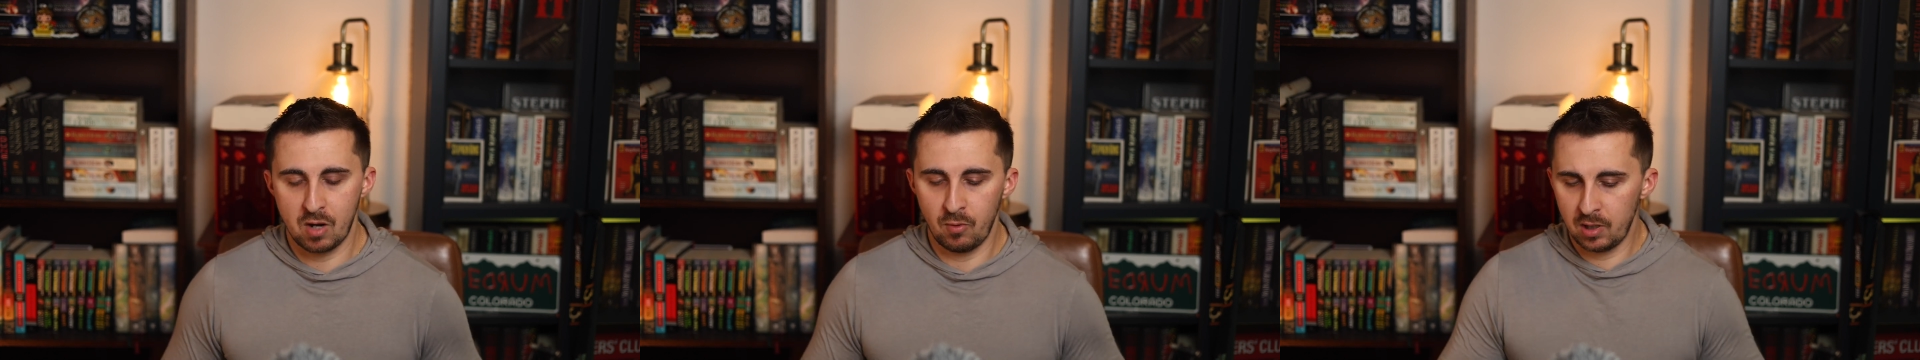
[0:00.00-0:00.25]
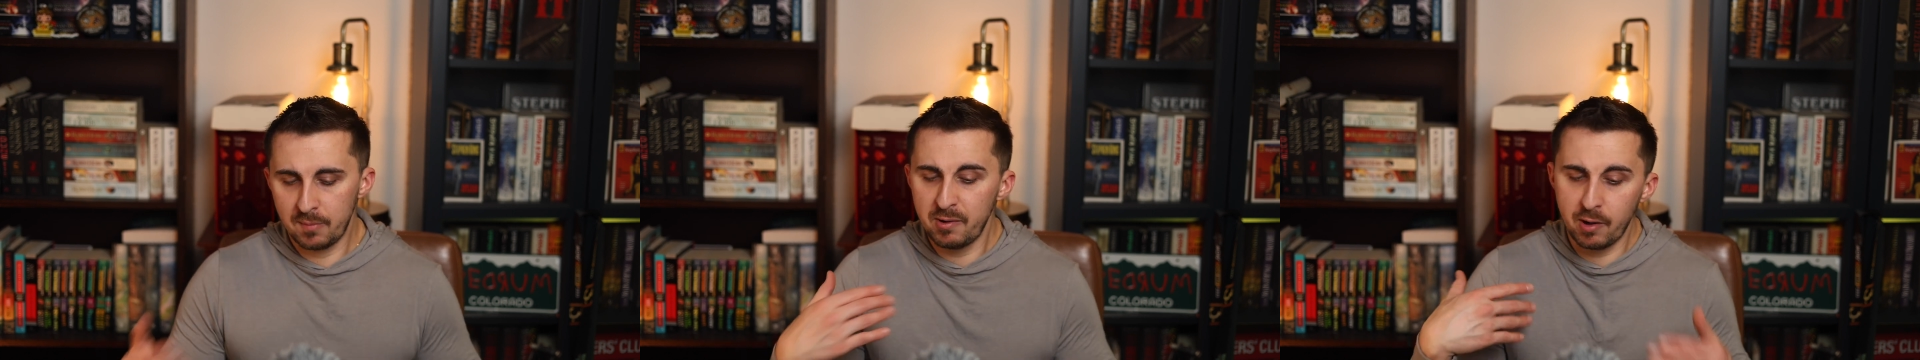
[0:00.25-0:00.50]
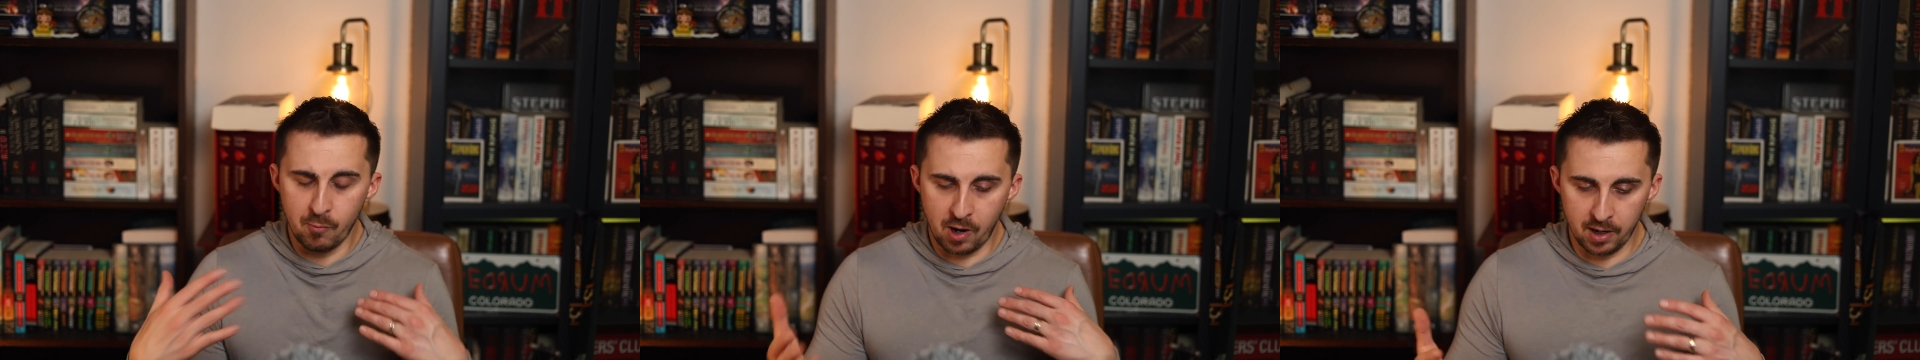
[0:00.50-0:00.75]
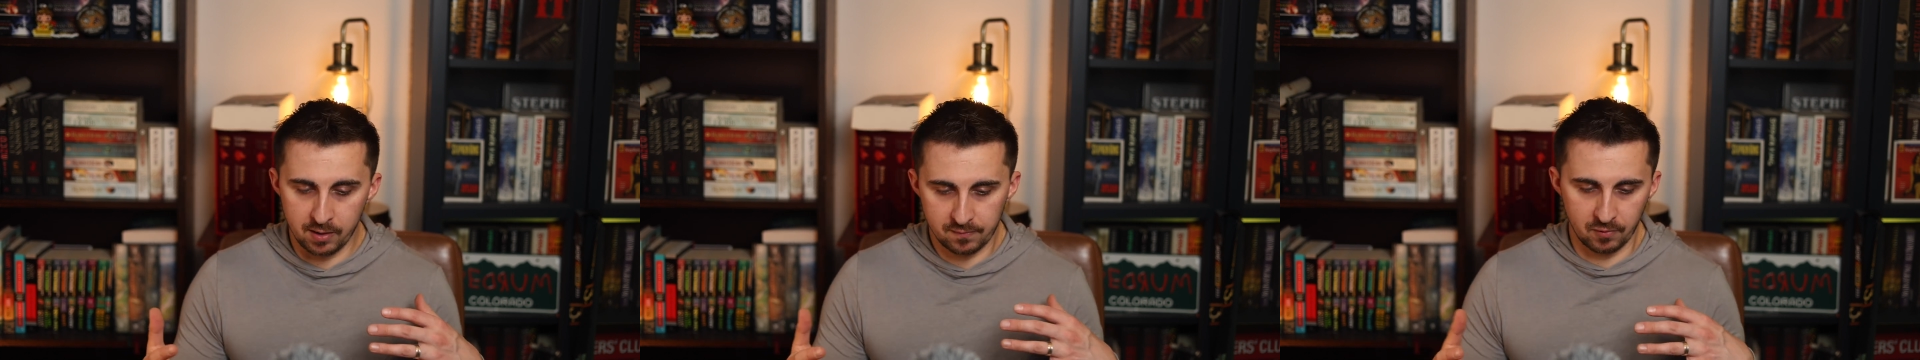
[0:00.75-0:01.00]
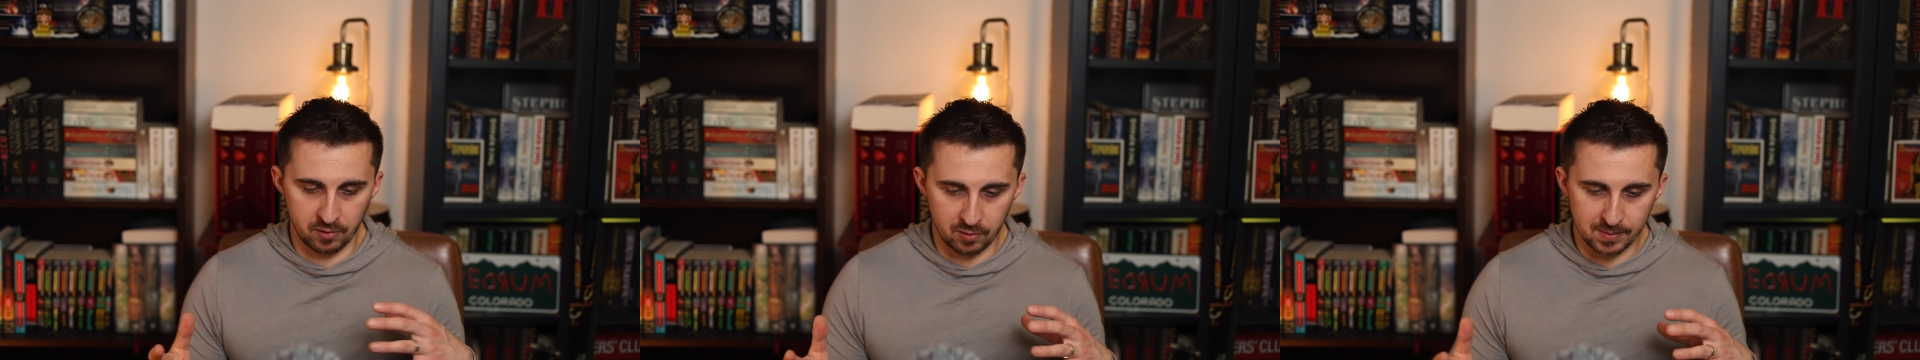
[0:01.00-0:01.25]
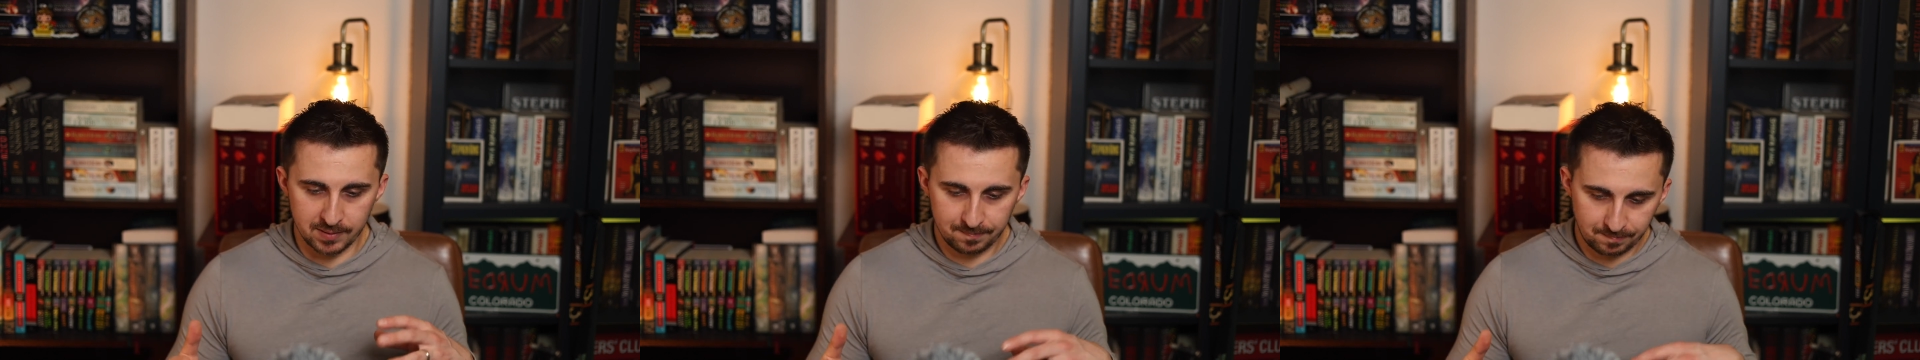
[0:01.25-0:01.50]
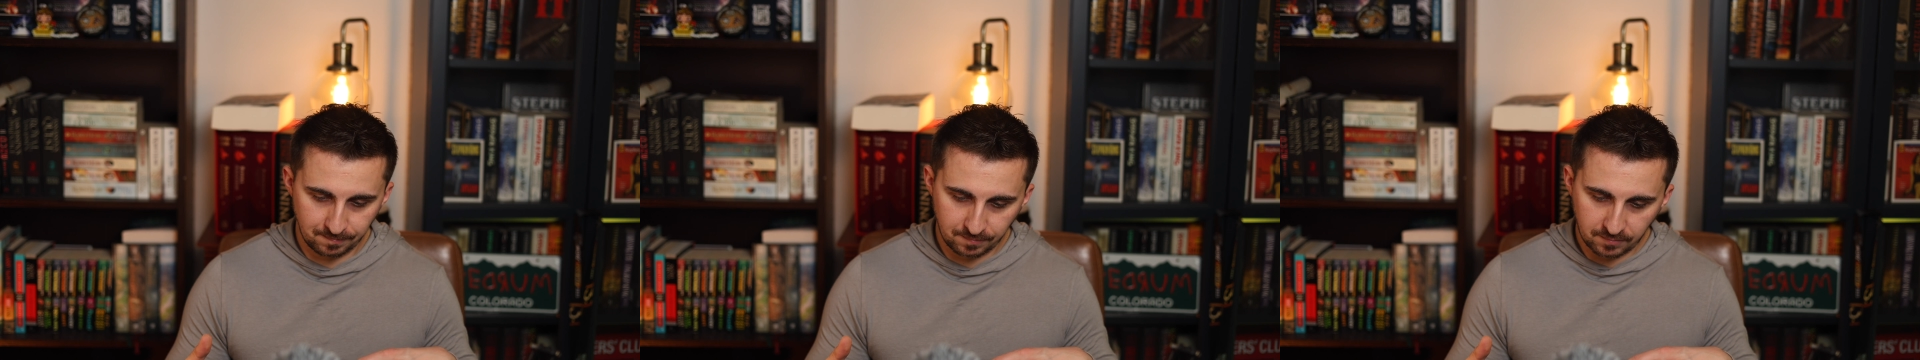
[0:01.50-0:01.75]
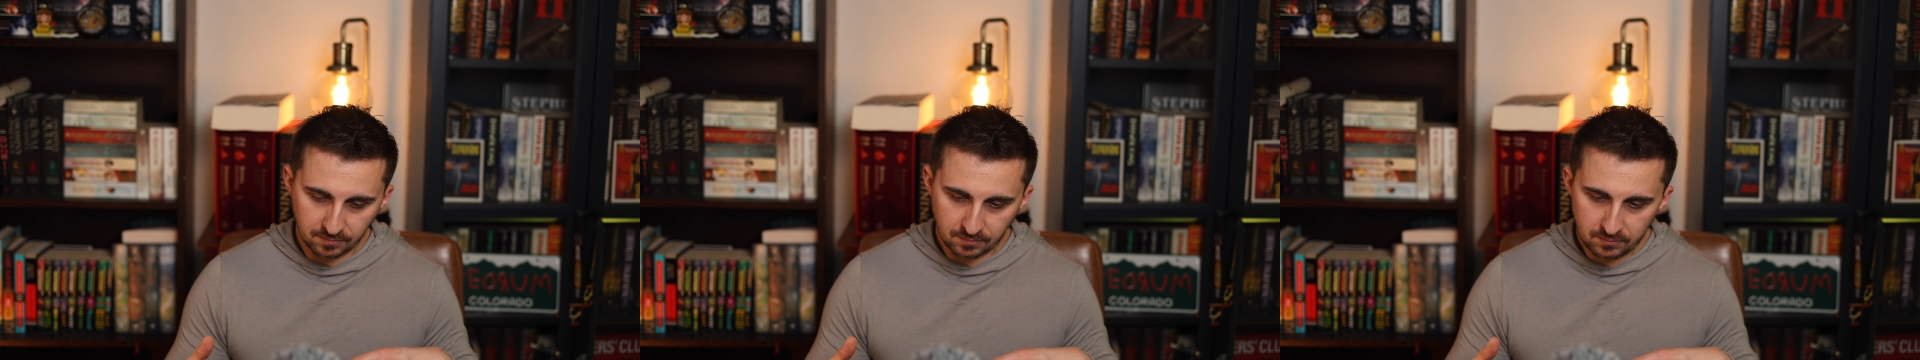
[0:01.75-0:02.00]
well, let me rewind for a little bit.
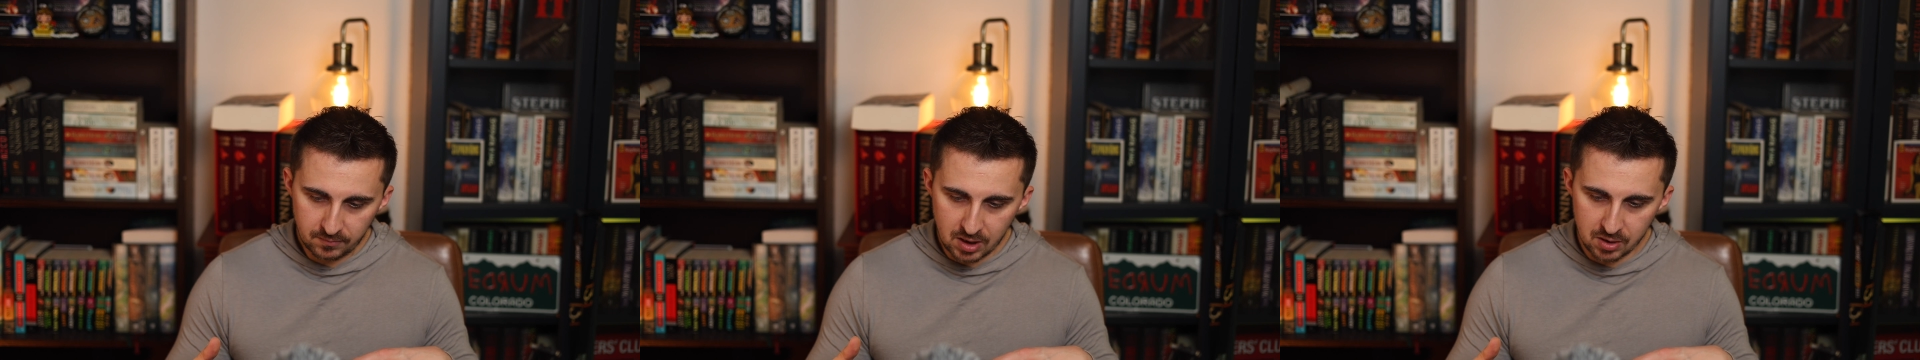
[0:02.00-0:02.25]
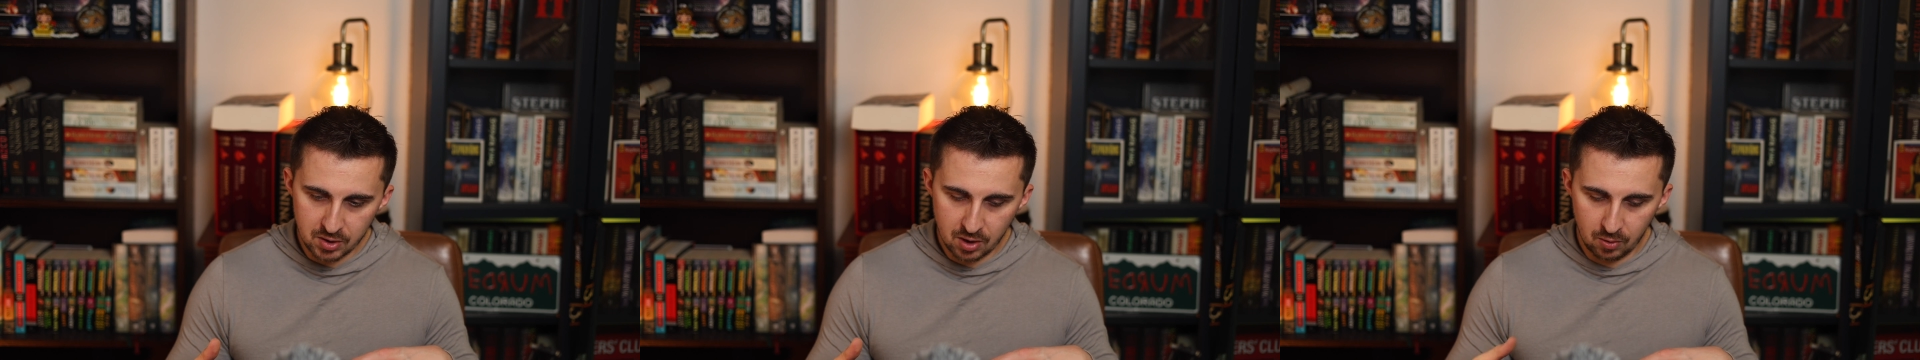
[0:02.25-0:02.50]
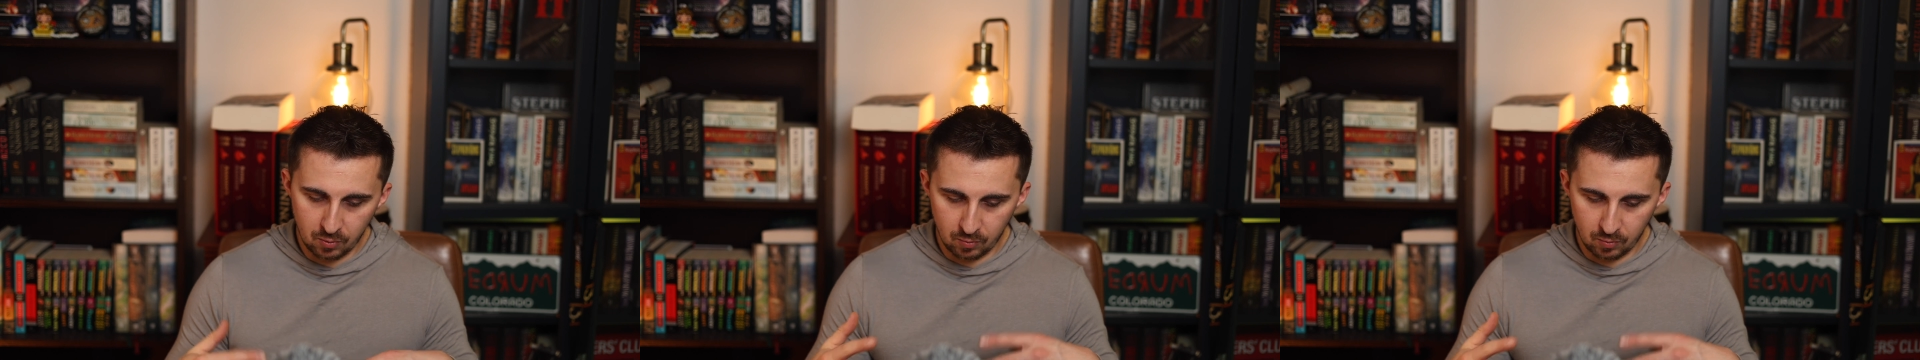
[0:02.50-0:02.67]
So